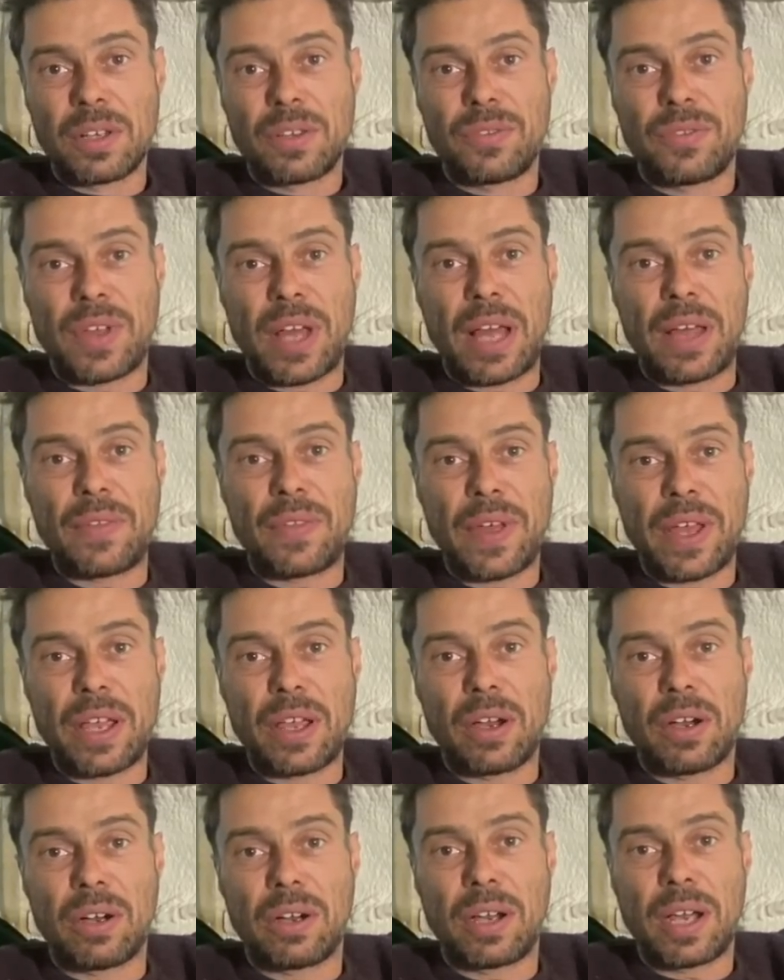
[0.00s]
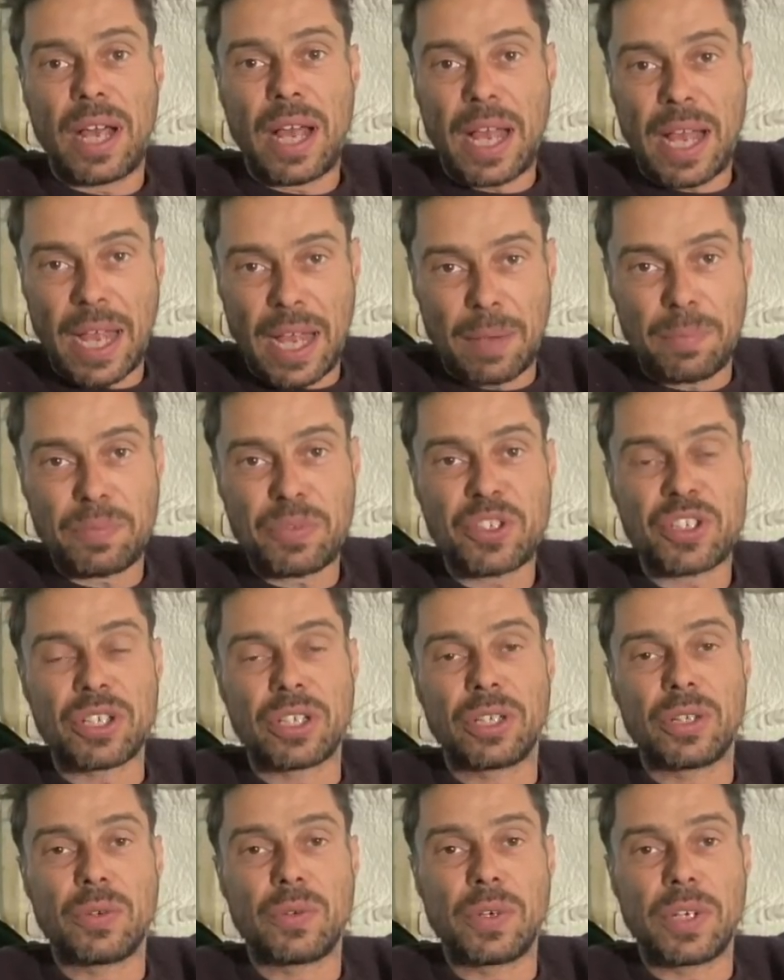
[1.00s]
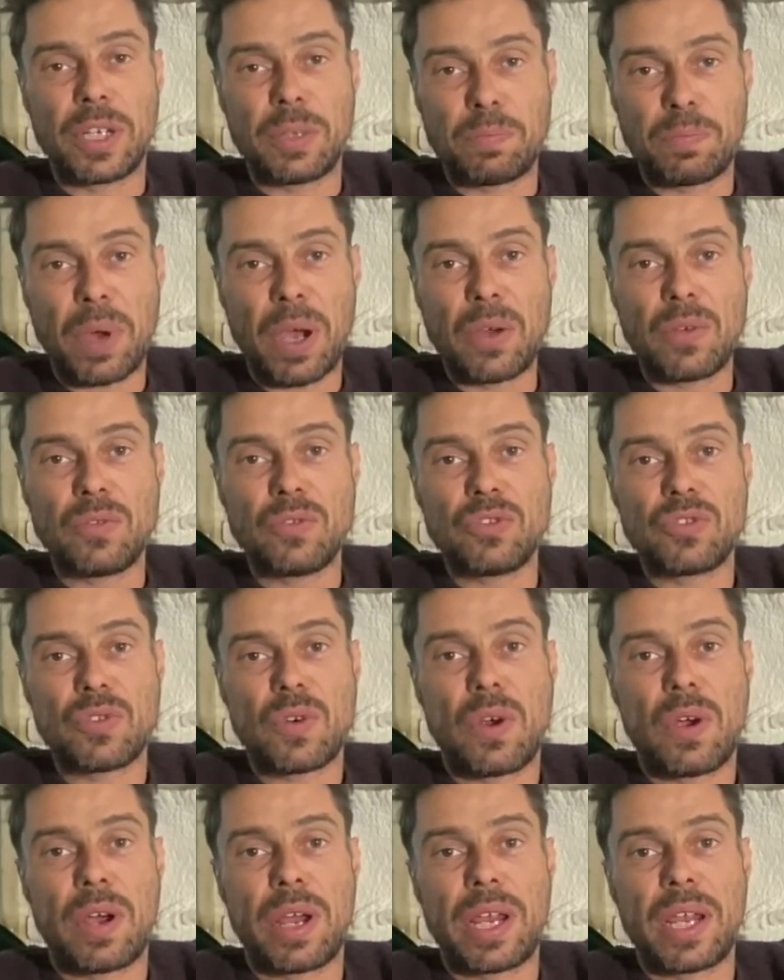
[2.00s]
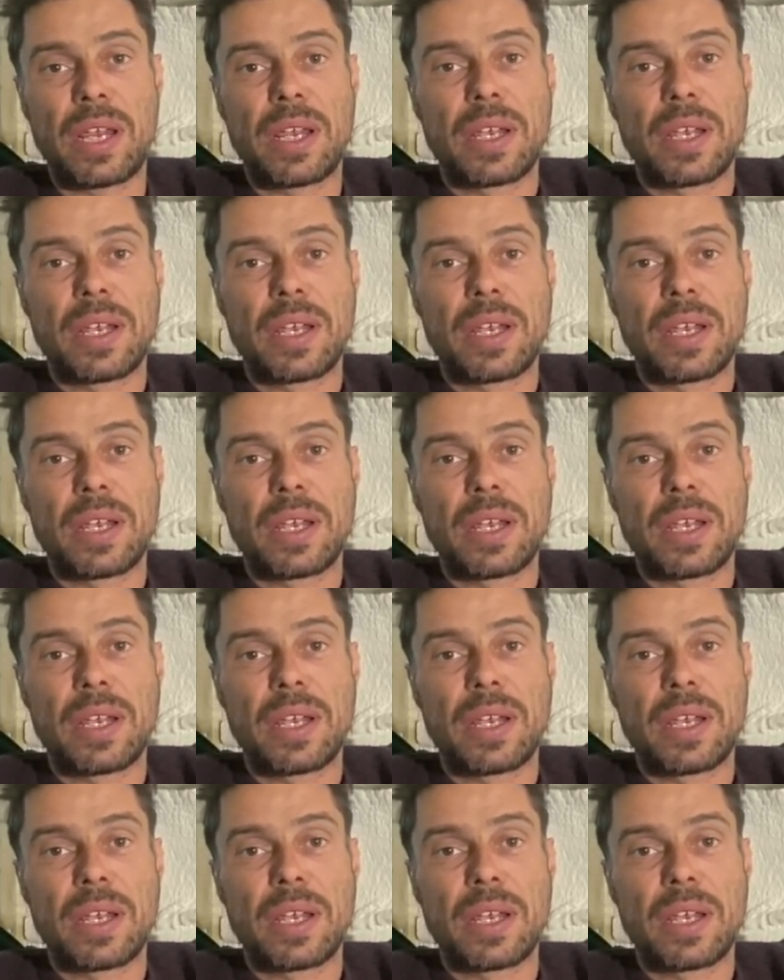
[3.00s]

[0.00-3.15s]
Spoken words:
that they are absolutely bone dry.